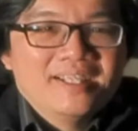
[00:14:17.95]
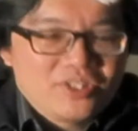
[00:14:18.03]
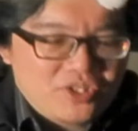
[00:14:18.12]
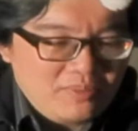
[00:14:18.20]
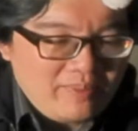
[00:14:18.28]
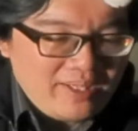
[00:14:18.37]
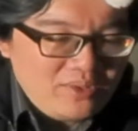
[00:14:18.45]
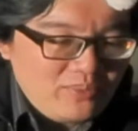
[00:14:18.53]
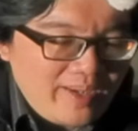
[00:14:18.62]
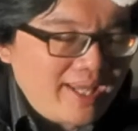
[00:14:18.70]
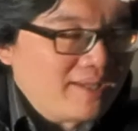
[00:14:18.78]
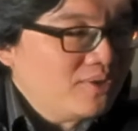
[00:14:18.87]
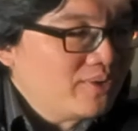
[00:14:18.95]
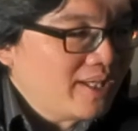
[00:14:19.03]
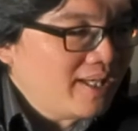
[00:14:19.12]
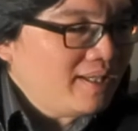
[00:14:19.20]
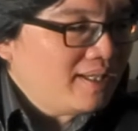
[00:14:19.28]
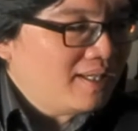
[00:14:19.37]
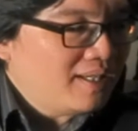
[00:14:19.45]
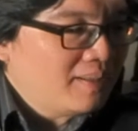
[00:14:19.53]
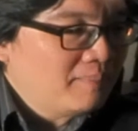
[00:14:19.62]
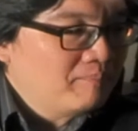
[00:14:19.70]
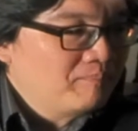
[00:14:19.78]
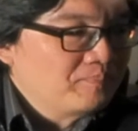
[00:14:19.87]
So by the way, okay,
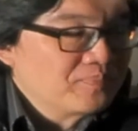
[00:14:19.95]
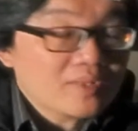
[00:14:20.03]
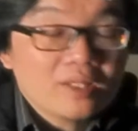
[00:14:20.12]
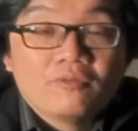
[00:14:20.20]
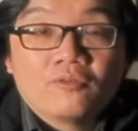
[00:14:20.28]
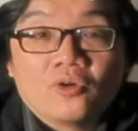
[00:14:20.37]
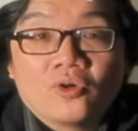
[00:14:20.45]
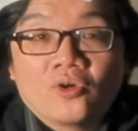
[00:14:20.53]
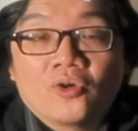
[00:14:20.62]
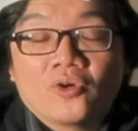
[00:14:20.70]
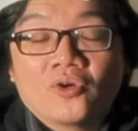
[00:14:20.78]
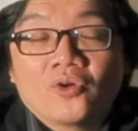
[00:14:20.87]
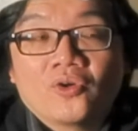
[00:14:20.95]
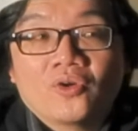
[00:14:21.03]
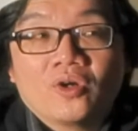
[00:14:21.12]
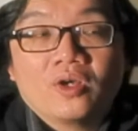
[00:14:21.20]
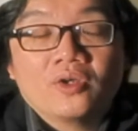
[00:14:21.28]
for